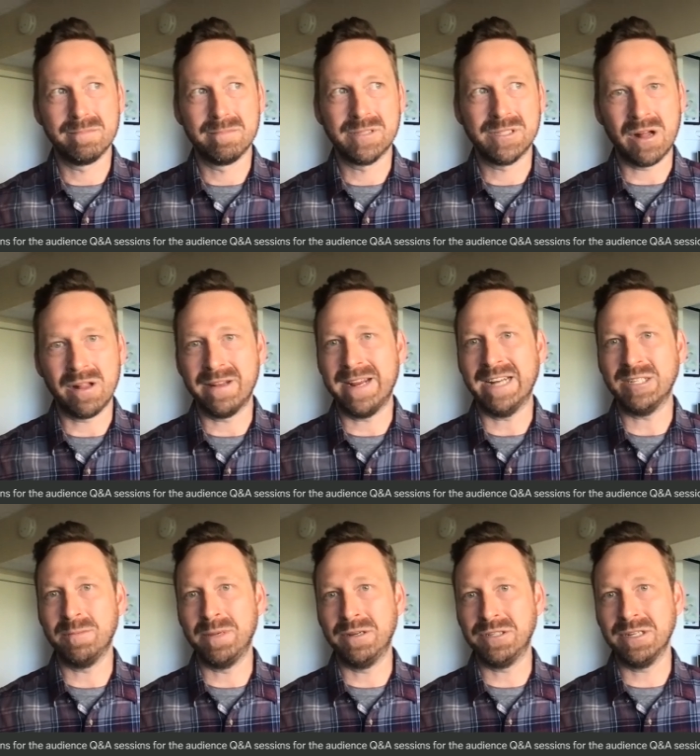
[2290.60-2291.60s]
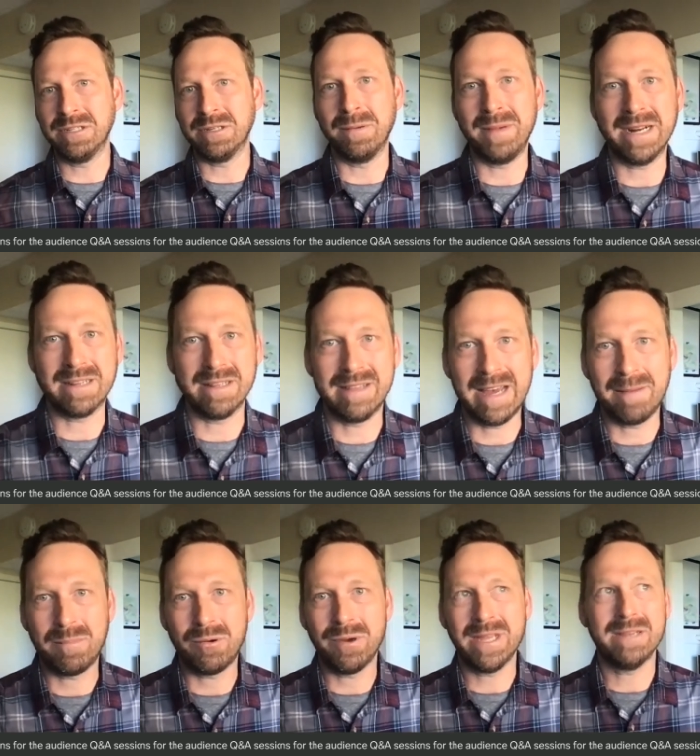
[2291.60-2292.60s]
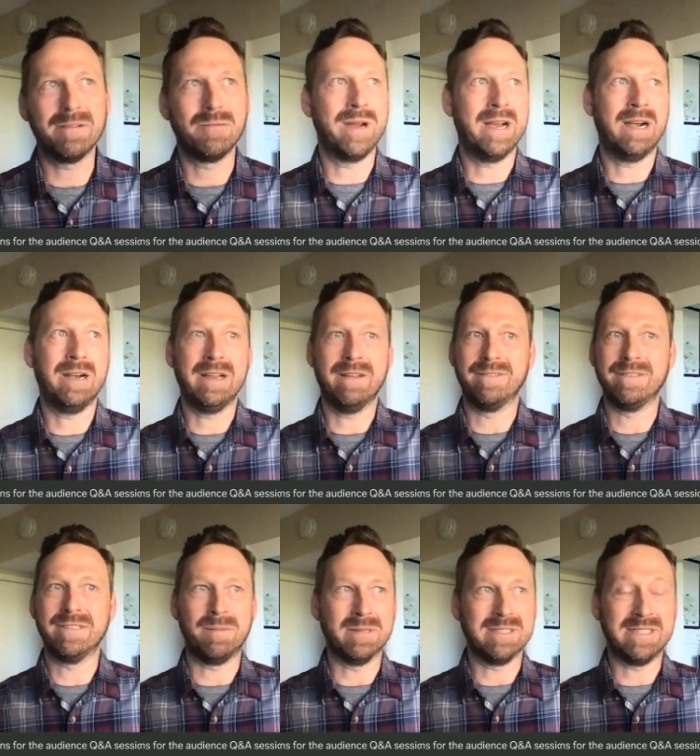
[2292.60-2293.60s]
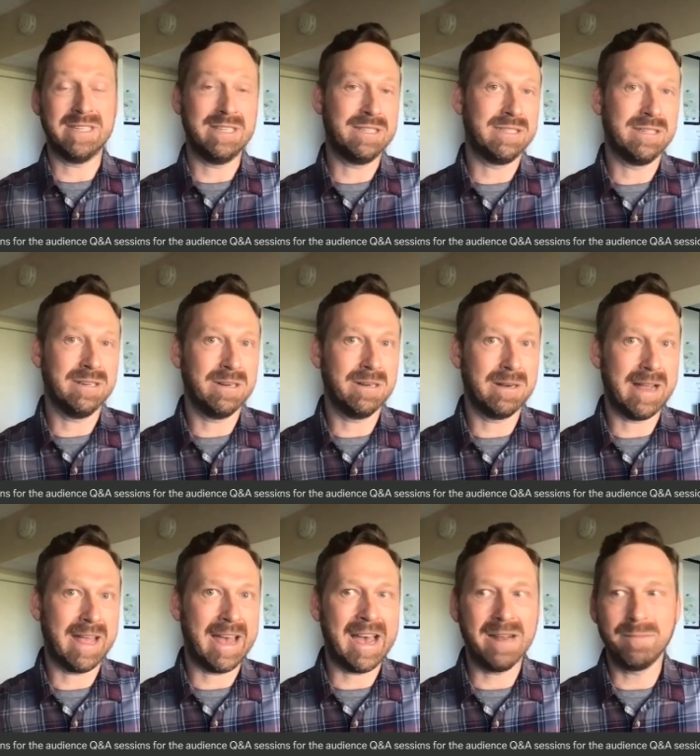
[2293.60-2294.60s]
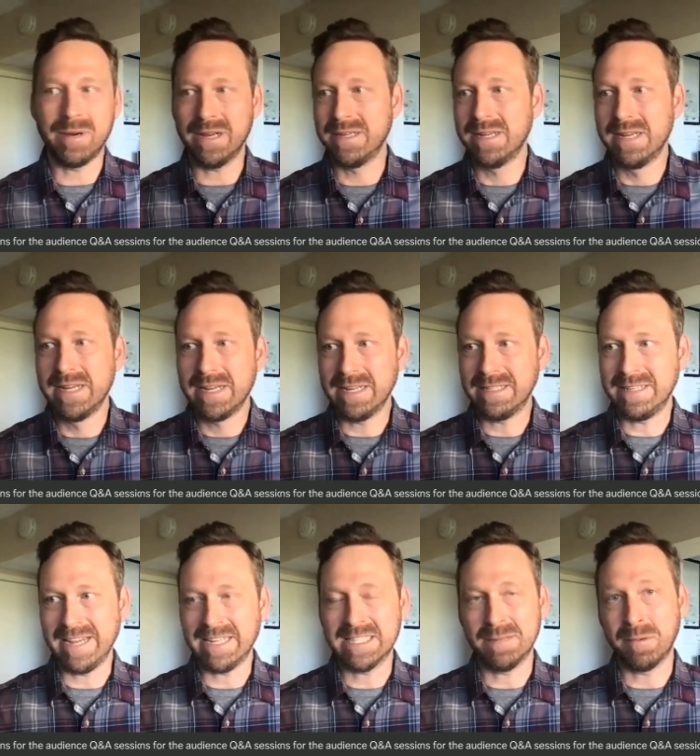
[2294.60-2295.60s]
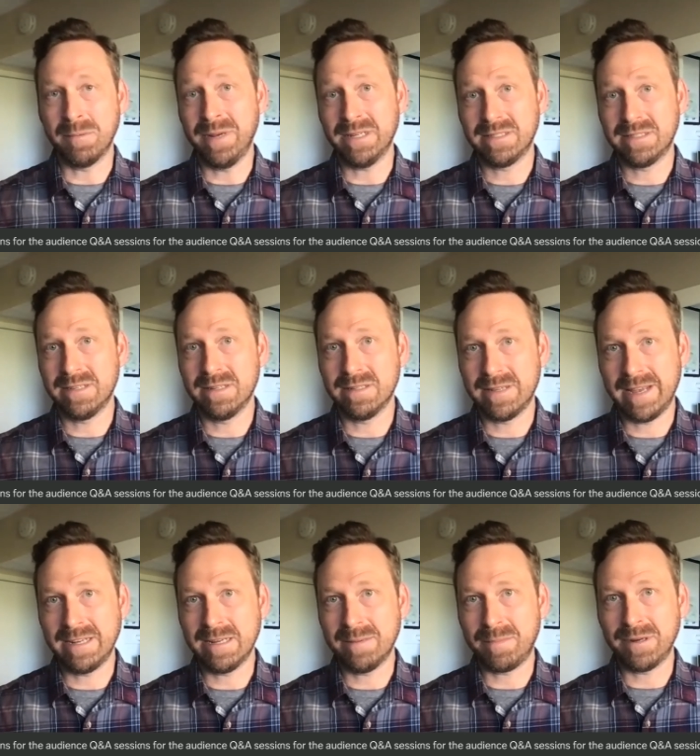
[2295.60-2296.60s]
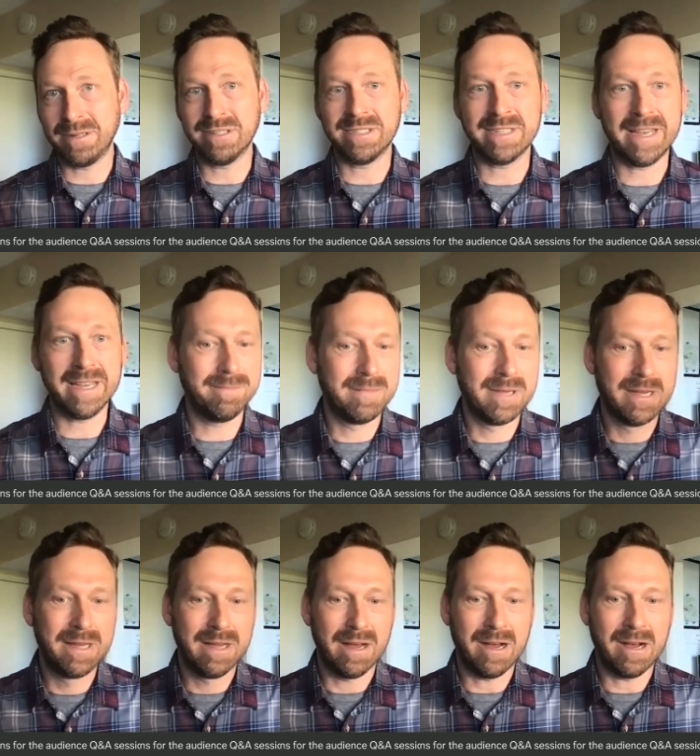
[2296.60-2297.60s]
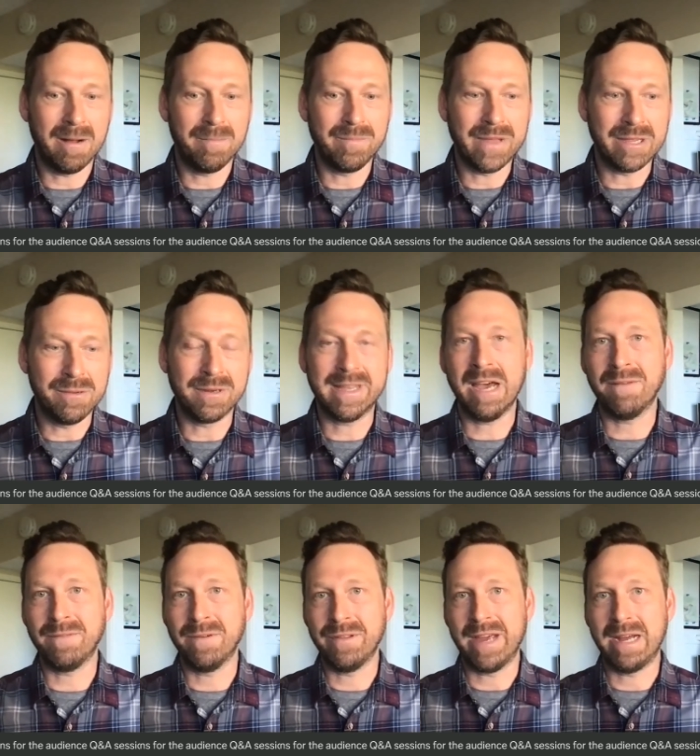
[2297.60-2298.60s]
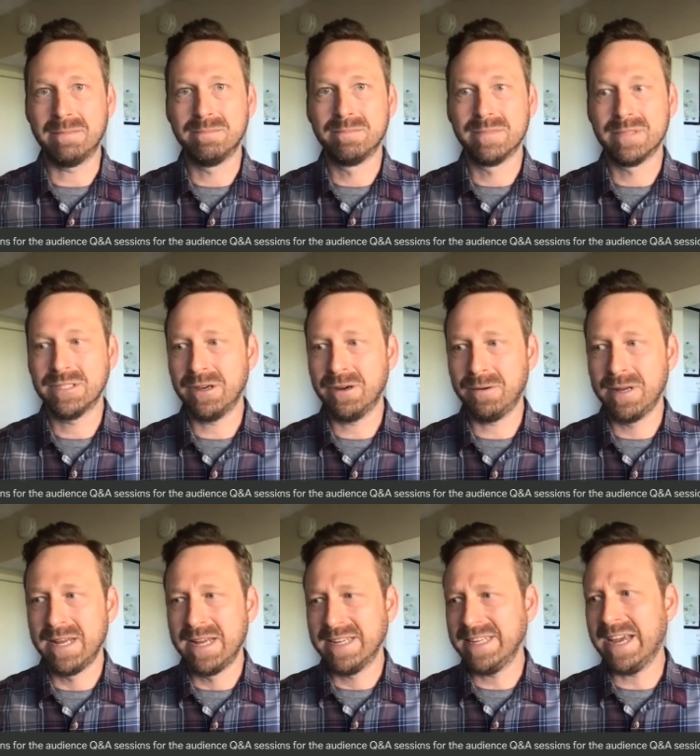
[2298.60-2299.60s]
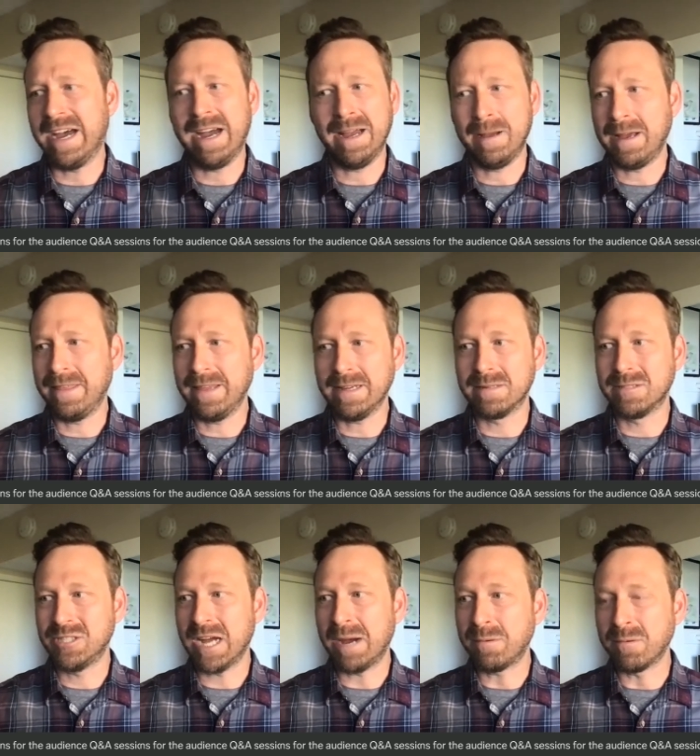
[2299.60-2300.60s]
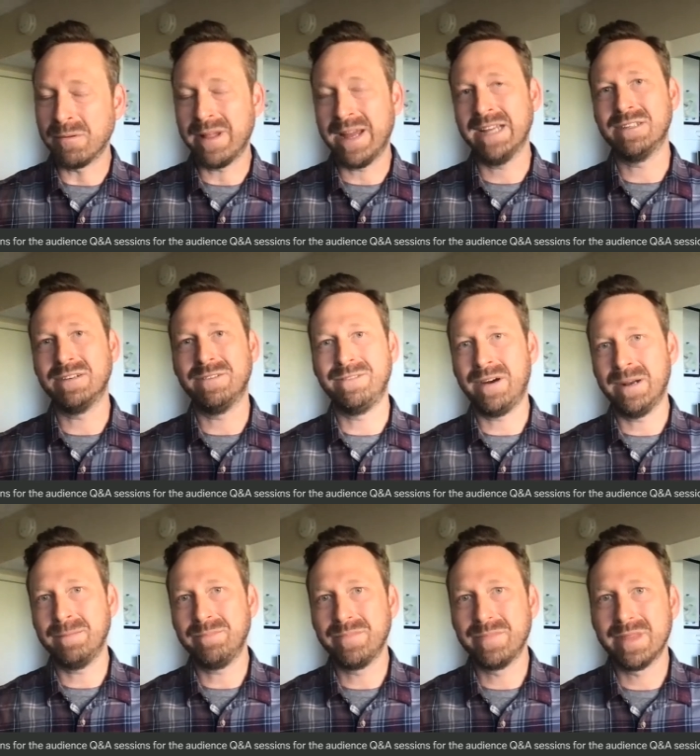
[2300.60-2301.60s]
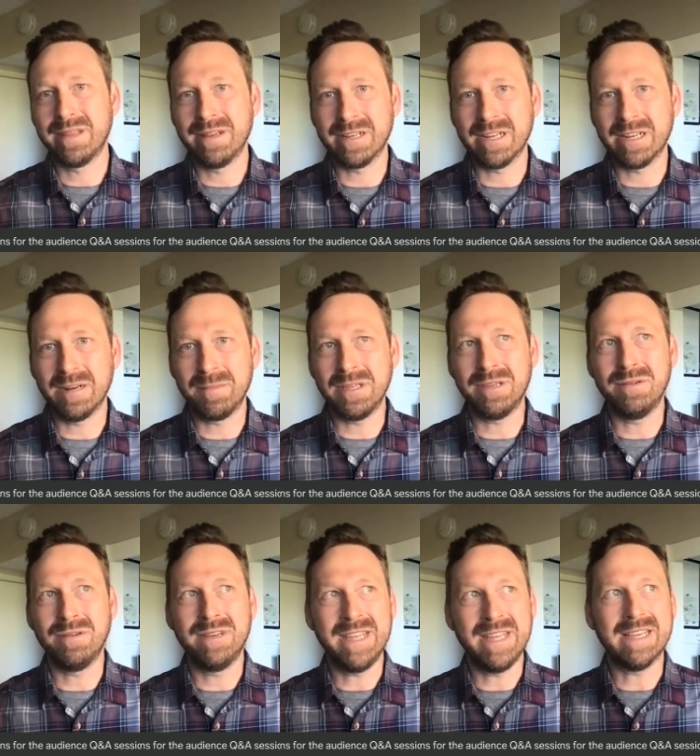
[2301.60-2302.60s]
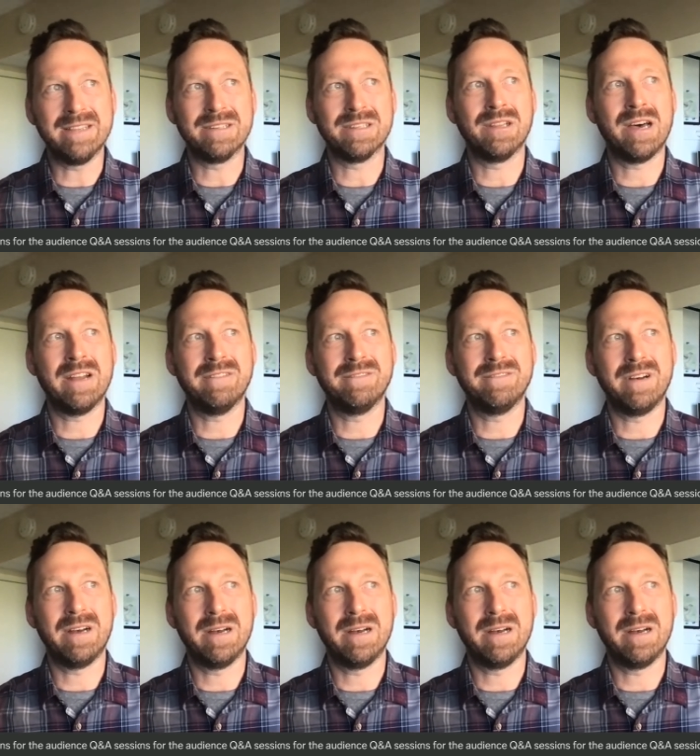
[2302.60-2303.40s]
solid attribution, going back to that point, where if someone sees your ad, but it takes them a bit to end up on your site, that you account for that. So yeah, I think shoppable ads are fun. They're going to be unique, and there's a lot of